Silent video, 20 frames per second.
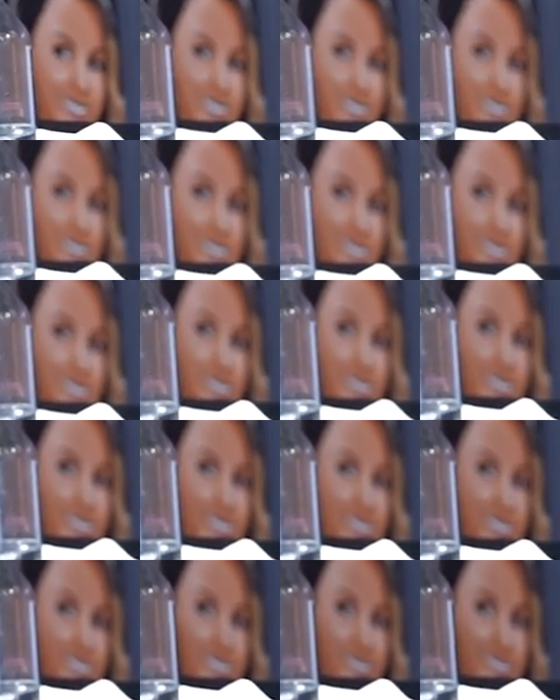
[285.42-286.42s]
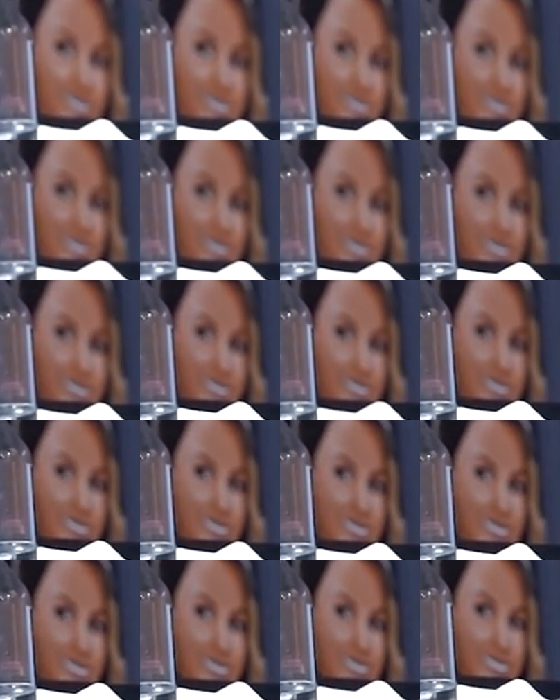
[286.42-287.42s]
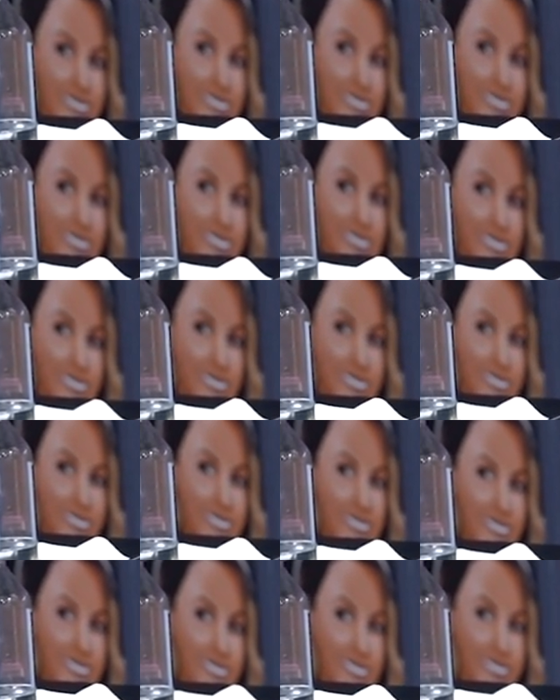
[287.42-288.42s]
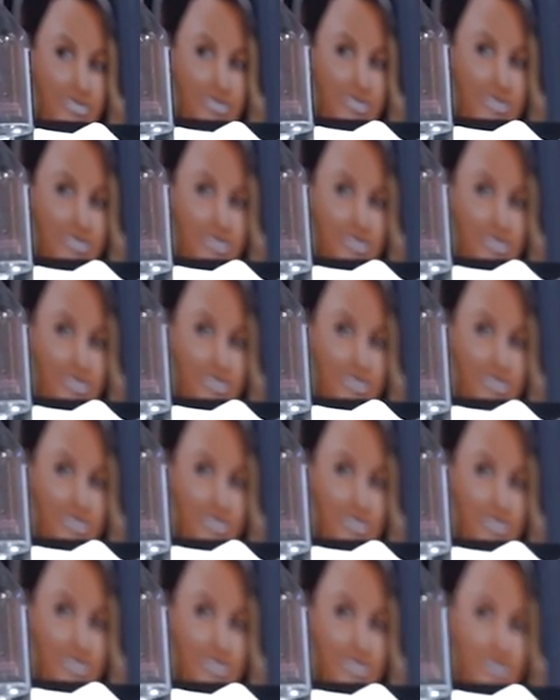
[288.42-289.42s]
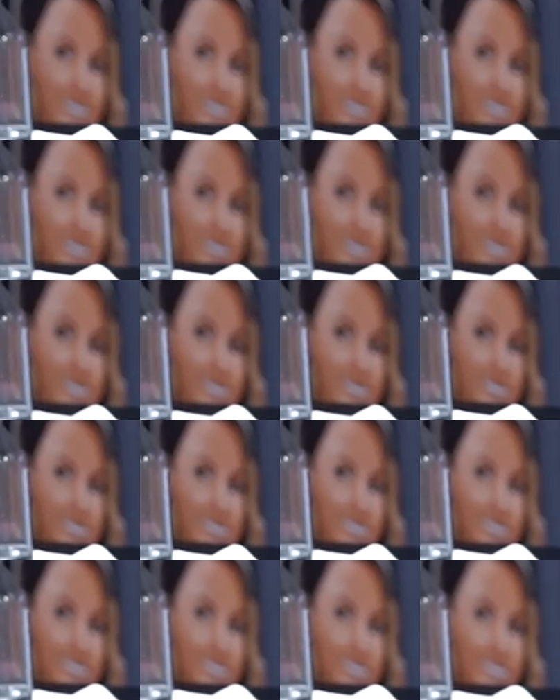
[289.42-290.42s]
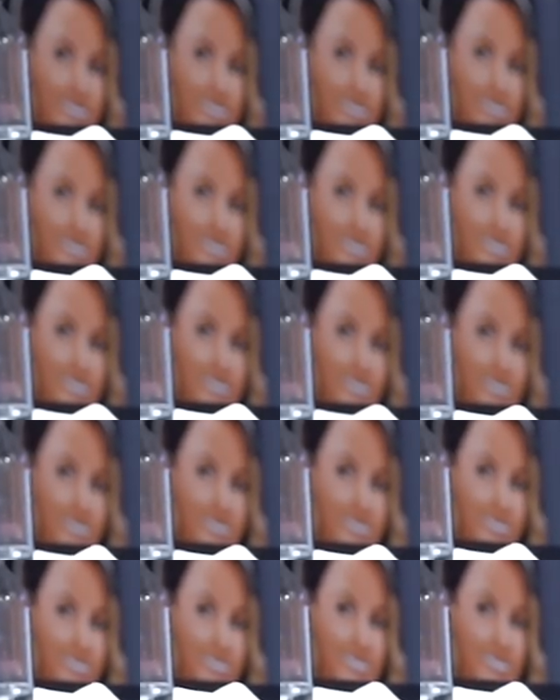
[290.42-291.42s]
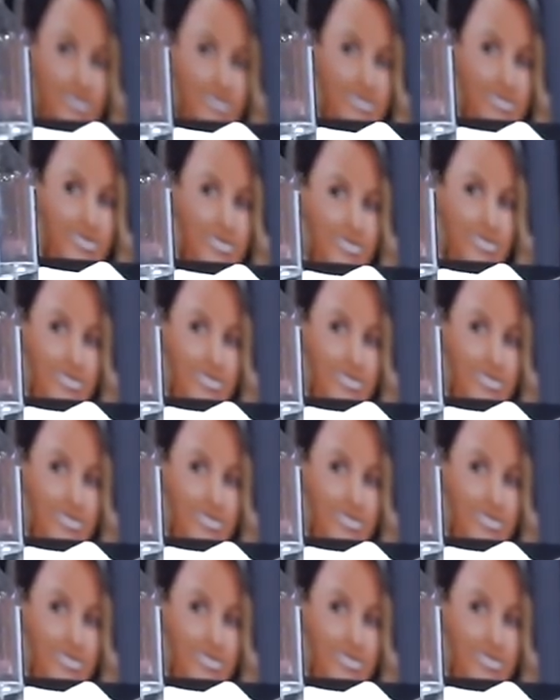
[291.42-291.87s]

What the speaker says: (silent)